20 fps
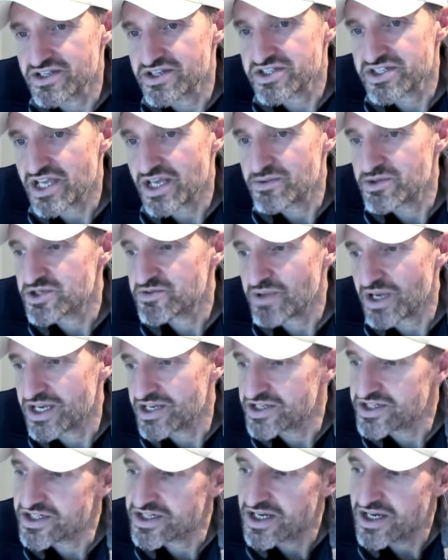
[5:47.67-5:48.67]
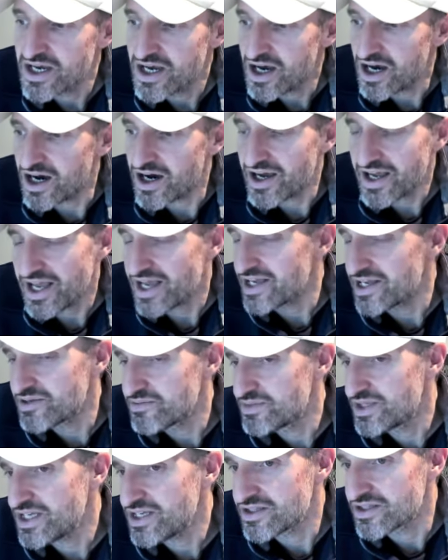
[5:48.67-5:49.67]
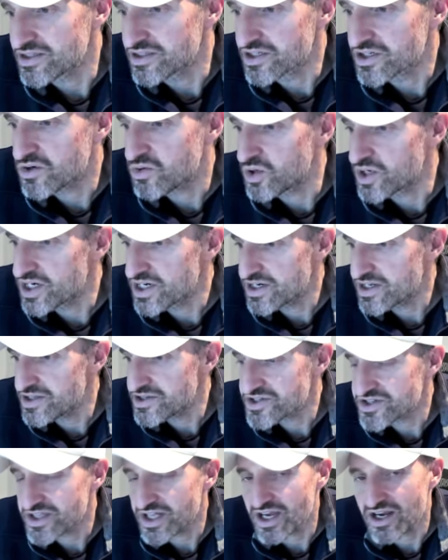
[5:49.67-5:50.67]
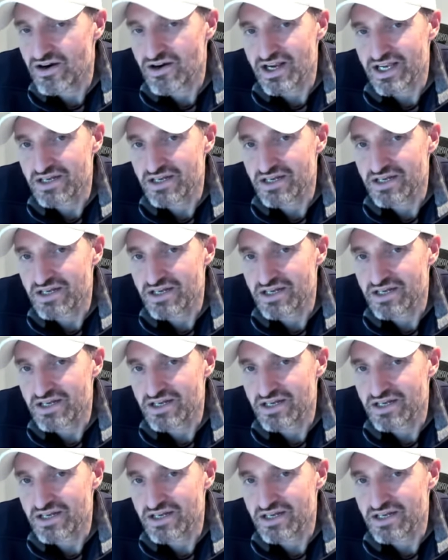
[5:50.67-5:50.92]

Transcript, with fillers: in the same space uh, A M D? The liquidity is there.